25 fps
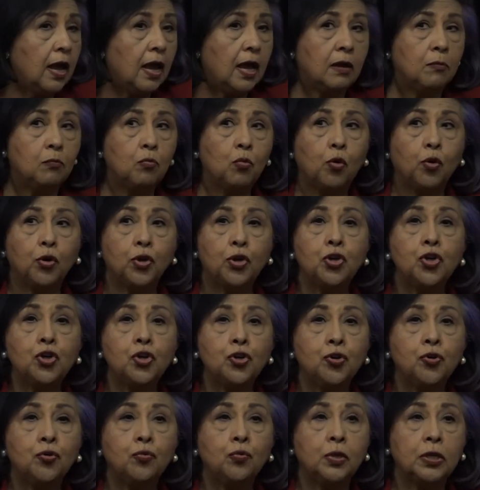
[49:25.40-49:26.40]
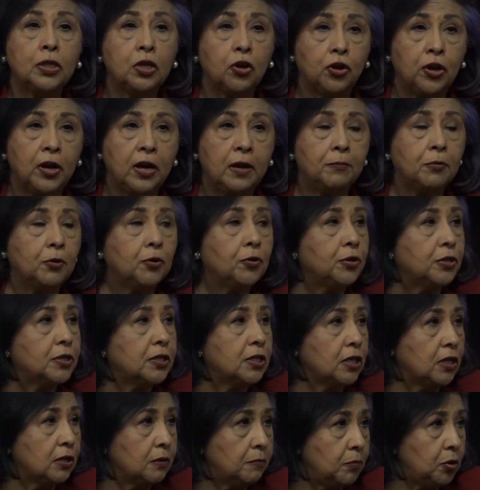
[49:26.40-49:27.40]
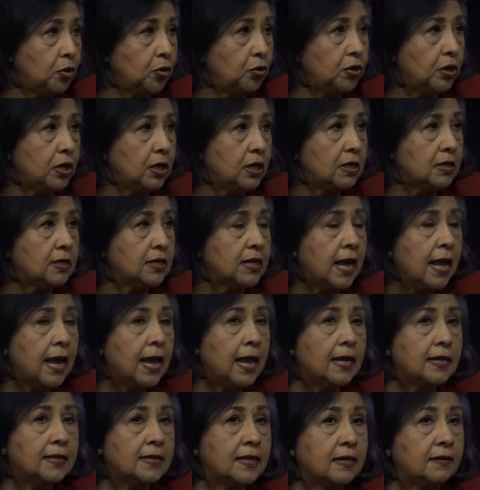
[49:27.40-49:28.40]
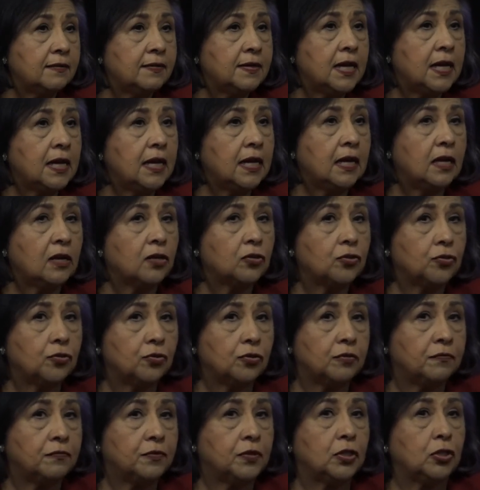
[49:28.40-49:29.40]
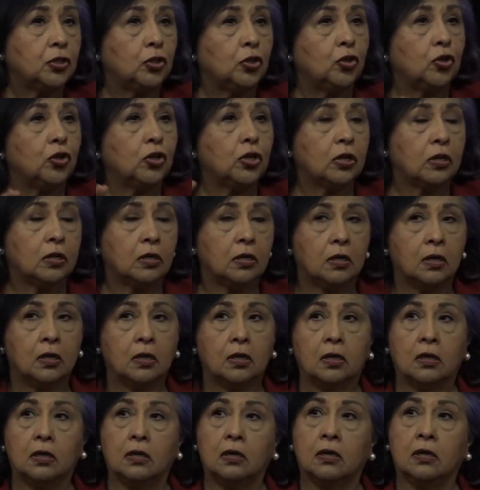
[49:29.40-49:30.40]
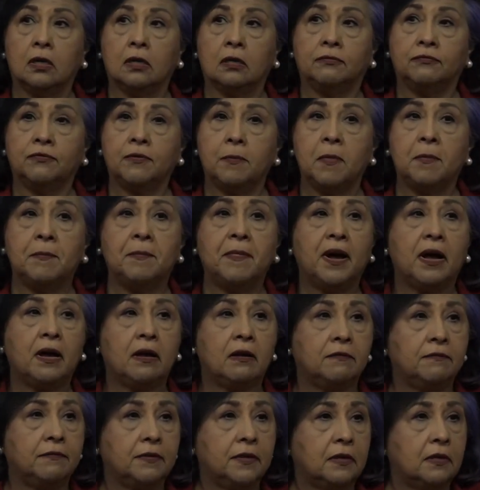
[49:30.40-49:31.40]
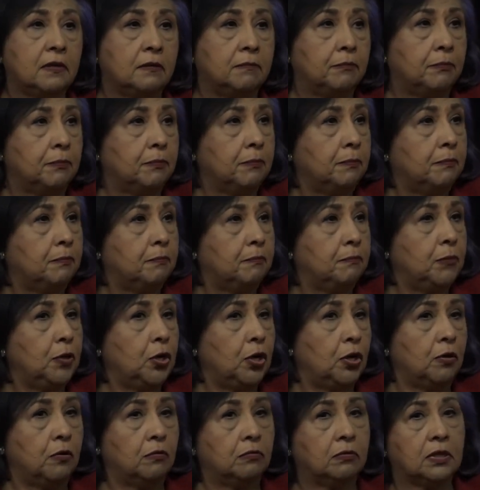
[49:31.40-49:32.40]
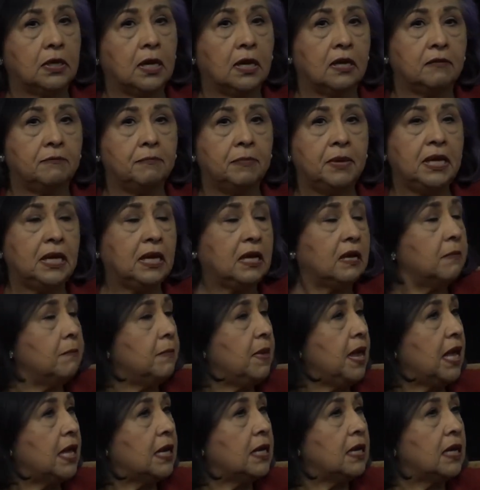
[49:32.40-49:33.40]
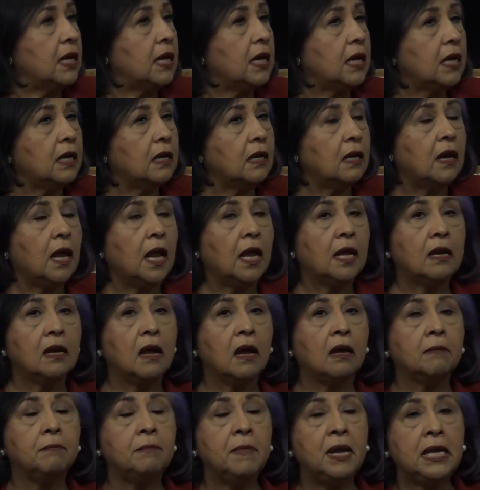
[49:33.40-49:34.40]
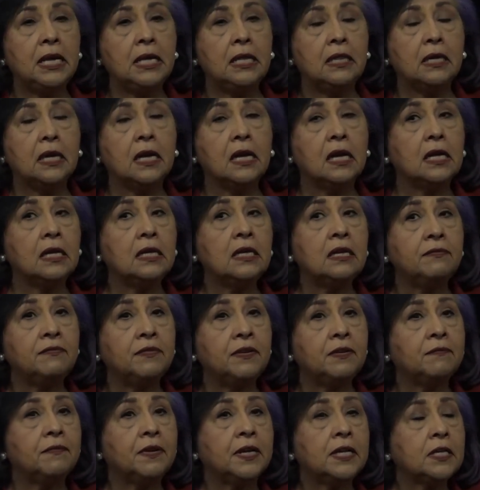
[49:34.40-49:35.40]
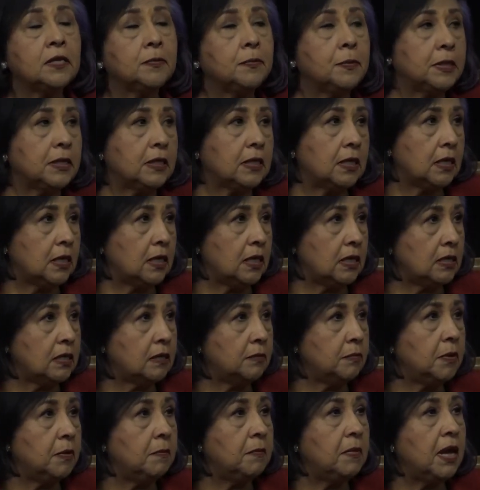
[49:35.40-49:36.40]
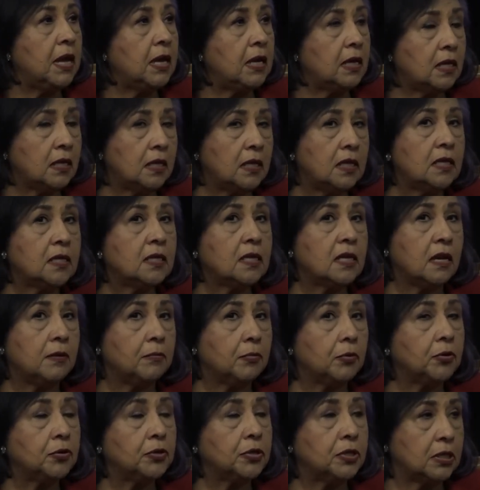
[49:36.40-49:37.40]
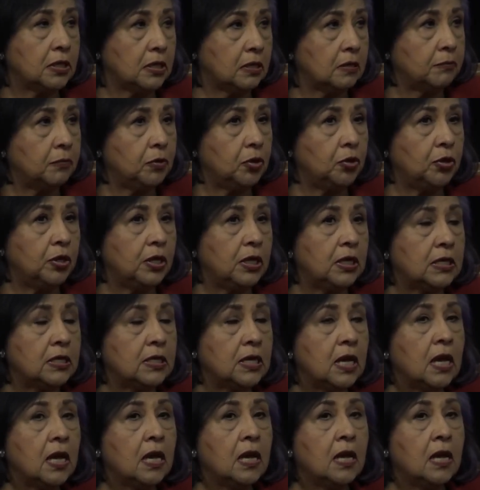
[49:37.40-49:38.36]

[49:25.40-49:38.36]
and more in tune with our neighborhoods and communities instead of taking a sort of a look uh, from above and you know, kind of being commanding and, and not making the kind of investment that needs to be made in these neighborhoods and communities.